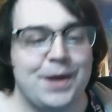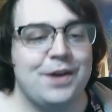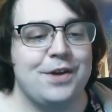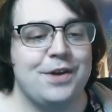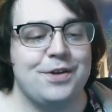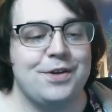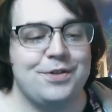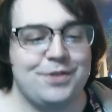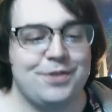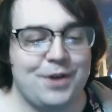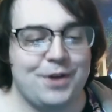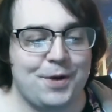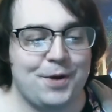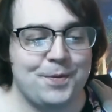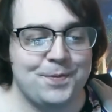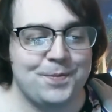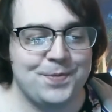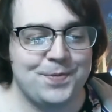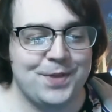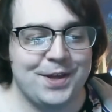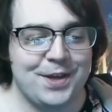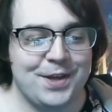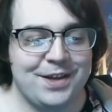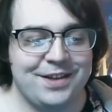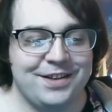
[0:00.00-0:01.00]
So
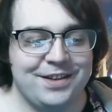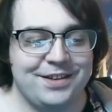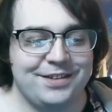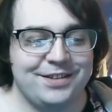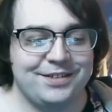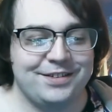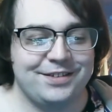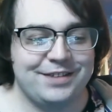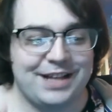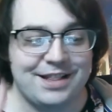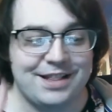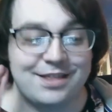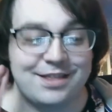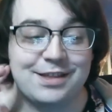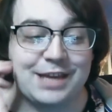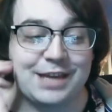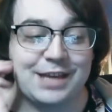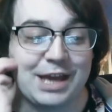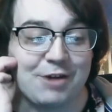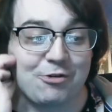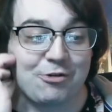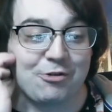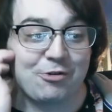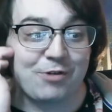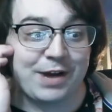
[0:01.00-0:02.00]
let's
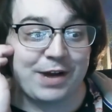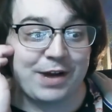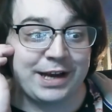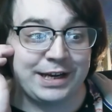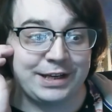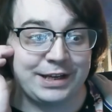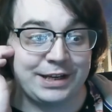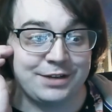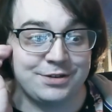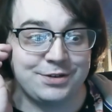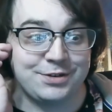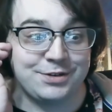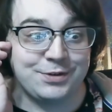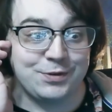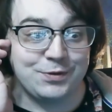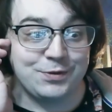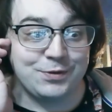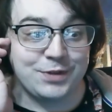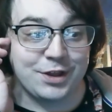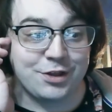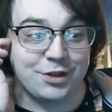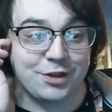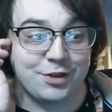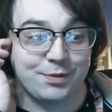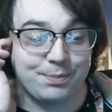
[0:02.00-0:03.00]
get right into the
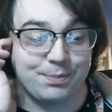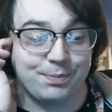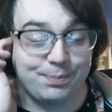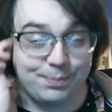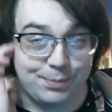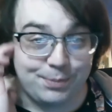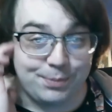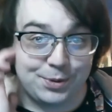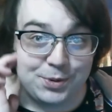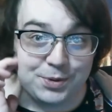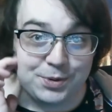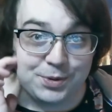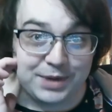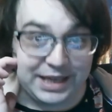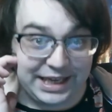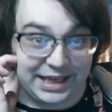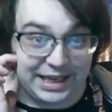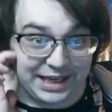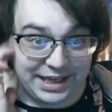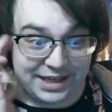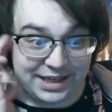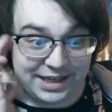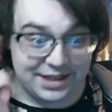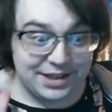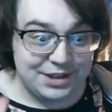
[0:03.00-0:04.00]

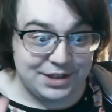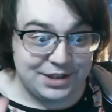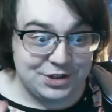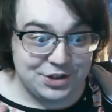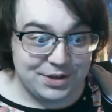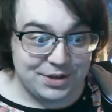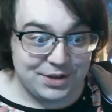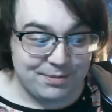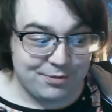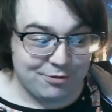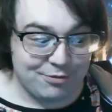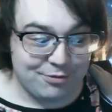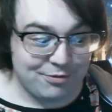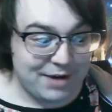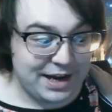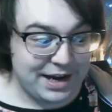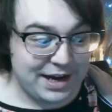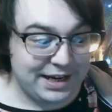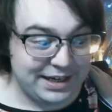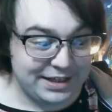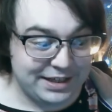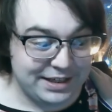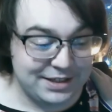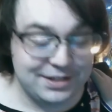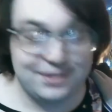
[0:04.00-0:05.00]
spooky and jump right
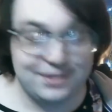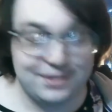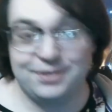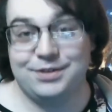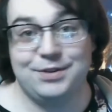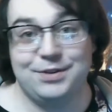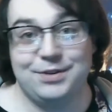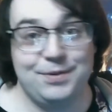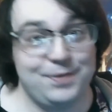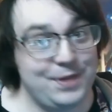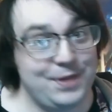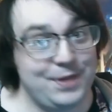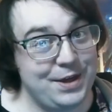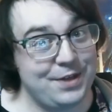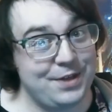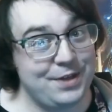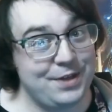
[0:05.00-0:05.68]
into this